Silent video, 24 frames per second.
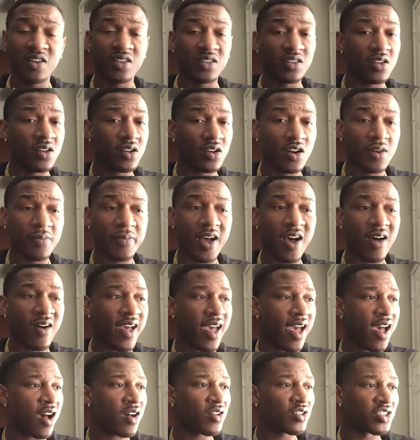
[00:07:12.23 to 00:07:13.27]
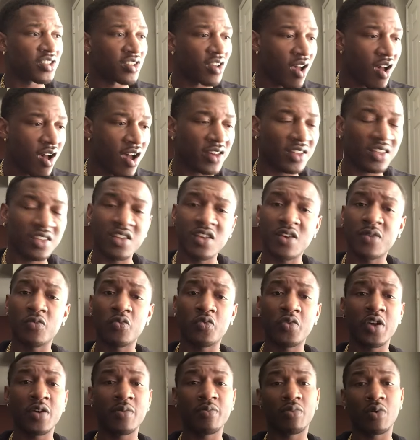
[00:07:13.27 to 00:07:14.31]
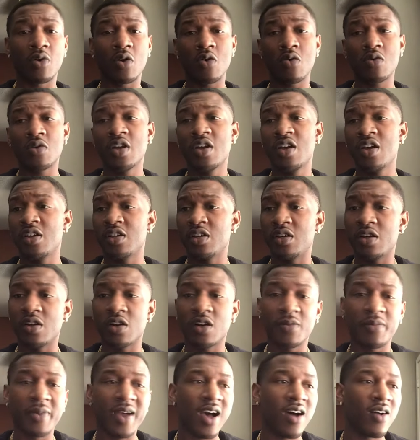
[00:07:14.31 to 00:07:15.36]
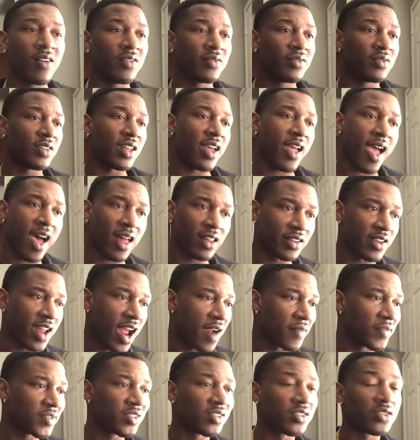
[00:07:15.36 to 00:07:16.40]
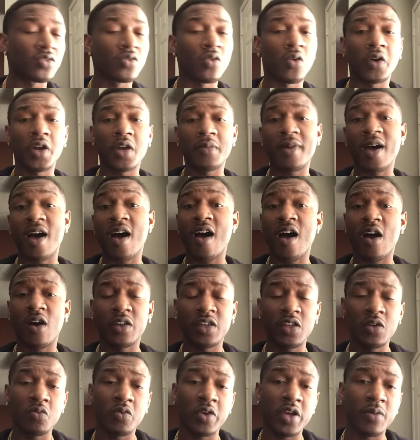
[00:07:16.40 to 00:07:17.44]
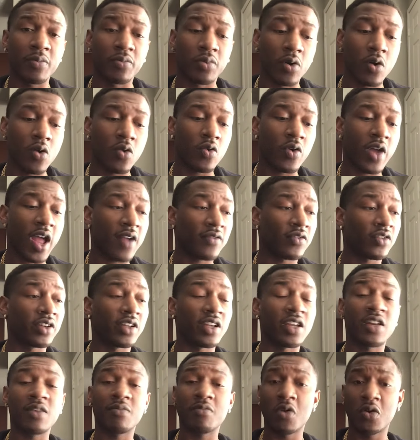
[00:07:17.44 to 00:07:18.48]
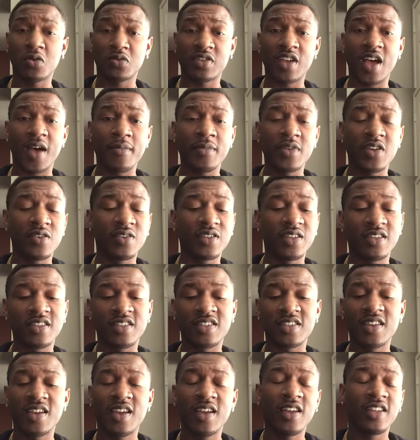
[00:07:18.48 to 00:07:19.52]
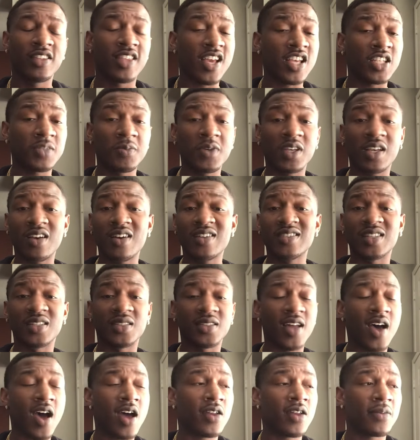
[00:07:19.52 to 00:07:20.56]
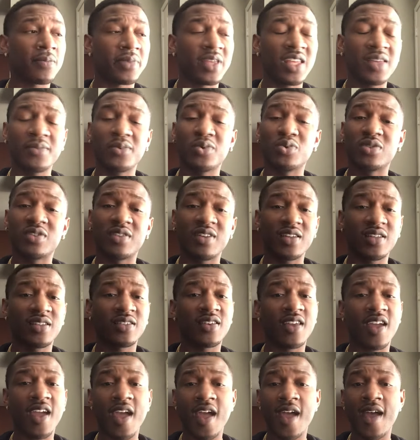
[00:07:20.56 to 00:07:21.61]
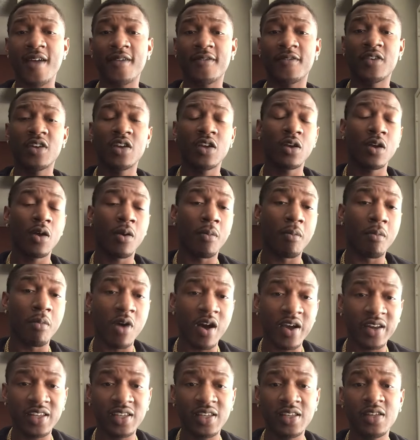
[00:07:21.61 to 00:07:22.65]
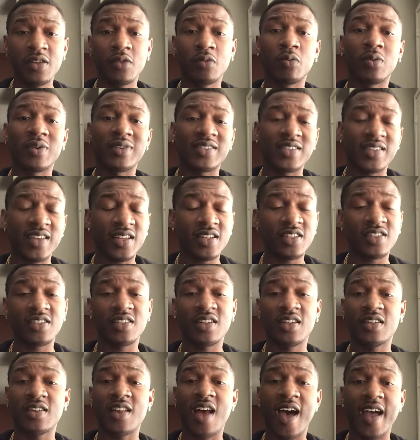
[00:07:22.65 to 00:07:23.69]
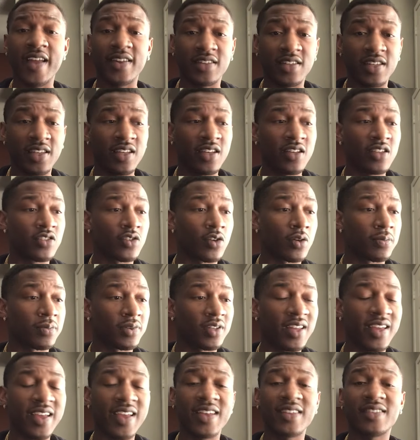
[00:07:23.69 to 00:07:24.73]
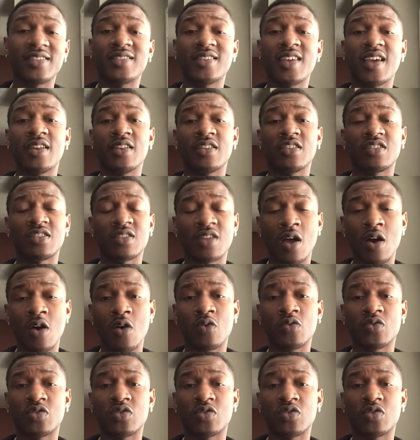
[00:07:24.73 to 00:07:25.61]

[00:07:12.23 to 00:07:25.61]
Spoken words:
You hear about how Sean Kemp went broke. You hear about the Allen Iverson story about how he went broke after getting multi-millions. That's because a lot of people didn't have money retention ideas or plans set in stone.